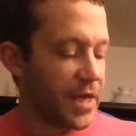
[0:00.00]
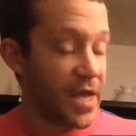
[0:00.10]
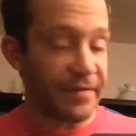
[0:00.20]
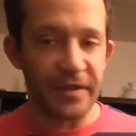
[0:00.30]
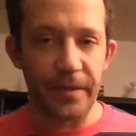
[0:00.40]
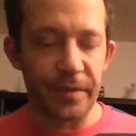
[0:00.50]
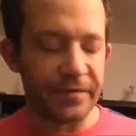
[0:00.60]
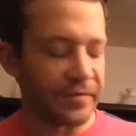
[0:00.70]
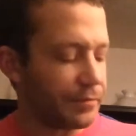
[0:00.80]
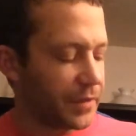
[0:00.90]
Half step
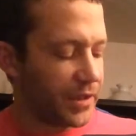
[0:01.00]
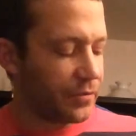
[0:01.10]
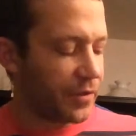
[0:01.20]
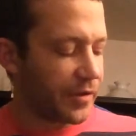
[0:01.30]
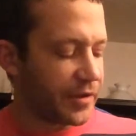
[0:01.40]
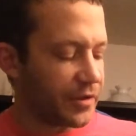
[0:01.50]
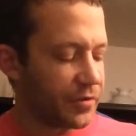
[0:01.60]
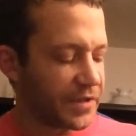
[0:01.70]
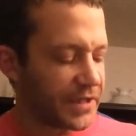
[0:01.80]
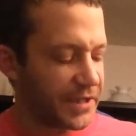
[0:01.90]
up from B we already
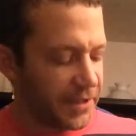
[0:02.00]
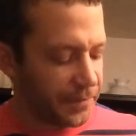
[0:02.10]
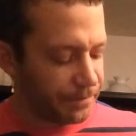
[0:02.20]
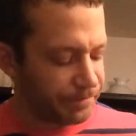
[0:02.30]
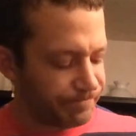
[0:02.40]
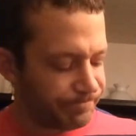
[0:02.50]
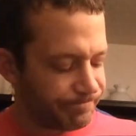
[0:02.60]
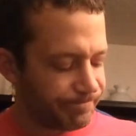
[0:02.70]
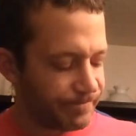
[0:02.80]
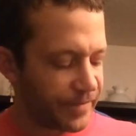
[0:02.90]
know is C.
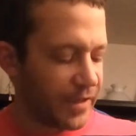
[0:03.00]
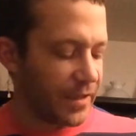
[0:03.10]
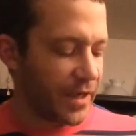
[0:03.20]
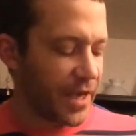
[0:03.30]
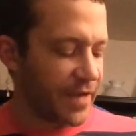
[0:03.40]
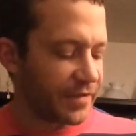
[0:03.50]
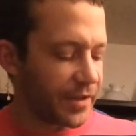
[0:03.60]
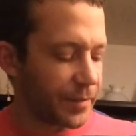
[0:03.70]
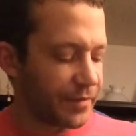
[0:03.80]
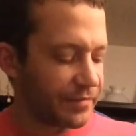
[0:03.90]
Half
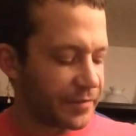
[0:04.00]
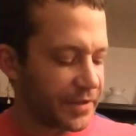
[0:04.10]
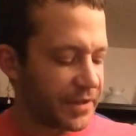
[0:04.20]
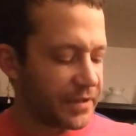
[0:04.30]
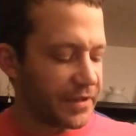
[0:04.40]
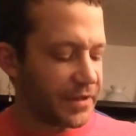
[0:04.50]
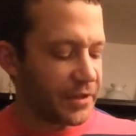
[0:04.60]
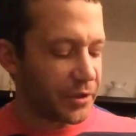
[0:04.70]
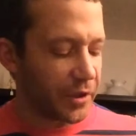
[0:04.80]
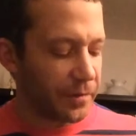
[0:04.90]
step up from C is C
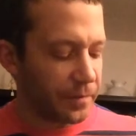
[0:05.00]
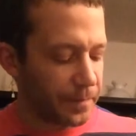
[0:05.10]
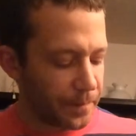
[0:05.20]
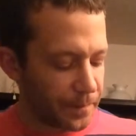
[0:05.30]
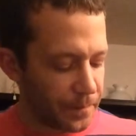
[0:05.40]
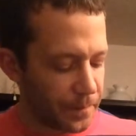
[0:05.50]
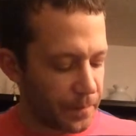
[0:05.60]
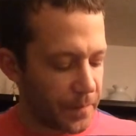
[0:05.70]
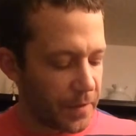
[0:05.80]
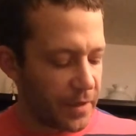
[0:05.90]
sharp.
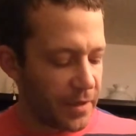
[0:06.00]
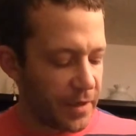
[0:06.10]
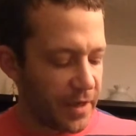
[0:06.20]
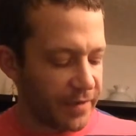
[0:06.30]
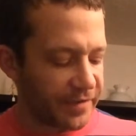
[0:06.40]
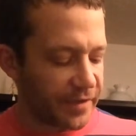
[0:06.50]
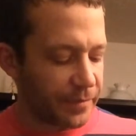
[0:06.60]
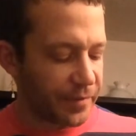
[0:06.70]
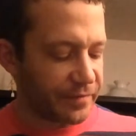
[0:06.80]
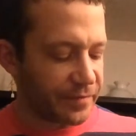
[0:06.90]
Half
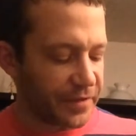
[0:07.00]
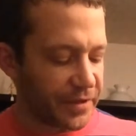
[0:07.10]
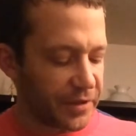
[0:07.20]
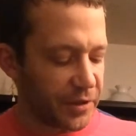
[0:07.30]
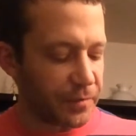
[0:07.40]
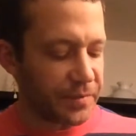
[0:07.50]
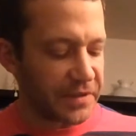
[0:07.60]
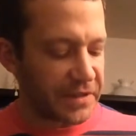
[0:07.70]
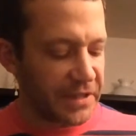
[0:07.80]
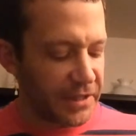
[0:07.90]
step up from C sharp
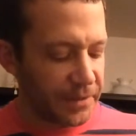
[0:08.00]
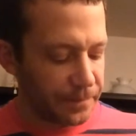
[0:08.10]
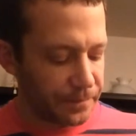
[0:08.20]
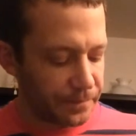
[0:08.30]
is D.